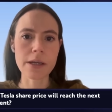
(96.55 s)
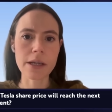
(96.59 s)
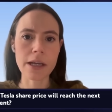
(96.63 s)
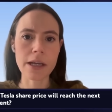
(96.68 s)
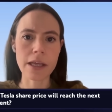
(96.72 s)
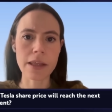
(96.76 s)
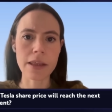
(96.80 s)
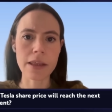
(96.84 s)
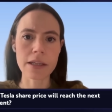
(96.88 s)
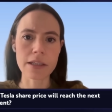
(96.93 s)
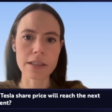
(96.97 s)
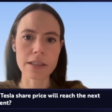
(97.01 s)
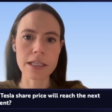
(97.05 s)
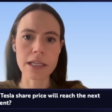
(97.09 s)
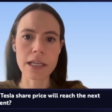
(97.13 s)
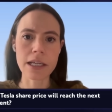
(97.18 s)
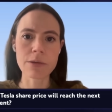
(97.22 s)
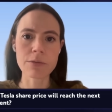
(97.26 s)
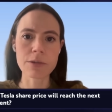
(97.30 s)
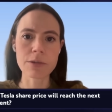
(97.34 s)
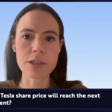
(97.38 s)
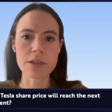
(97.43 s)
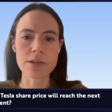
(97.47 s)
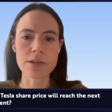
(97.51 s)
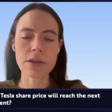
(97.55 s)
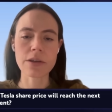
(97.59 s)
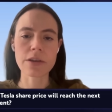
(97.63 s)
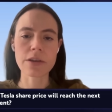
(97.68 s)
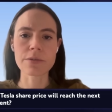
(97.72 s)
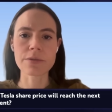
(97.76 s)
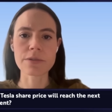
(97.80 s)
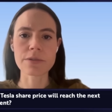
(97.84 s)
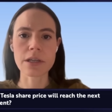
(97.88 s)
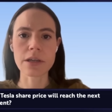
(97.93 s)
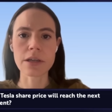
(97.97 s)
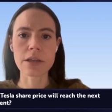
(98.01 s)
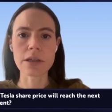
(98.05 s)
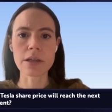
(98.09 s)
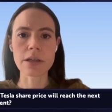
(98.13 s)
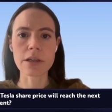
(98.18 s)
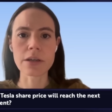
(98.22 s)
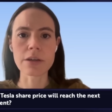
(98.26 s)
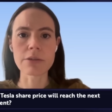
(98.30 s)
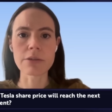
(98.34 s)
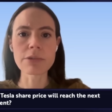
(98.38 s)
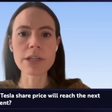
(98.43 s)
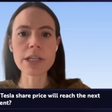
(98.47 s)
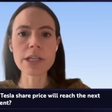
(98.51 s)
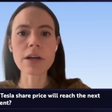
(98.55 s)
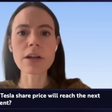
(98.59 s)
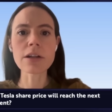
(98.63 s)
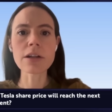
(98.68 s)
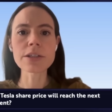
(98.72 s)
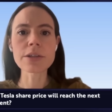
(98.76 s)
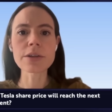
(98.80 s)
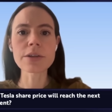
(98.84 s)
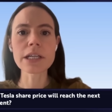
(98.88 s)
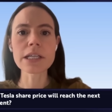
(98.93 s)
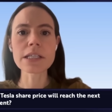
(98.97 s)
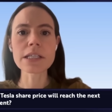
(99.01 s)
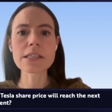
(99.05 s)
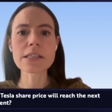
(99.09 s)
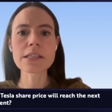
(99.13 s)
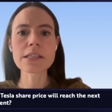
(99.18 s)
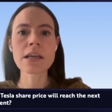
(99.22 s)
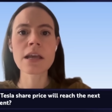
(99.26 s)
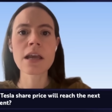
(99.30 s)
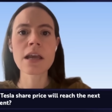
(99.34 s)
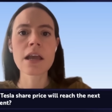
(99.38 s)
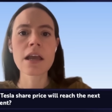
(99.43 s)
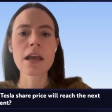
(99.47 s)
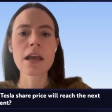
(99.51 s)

I think today we just saw there was a recall notice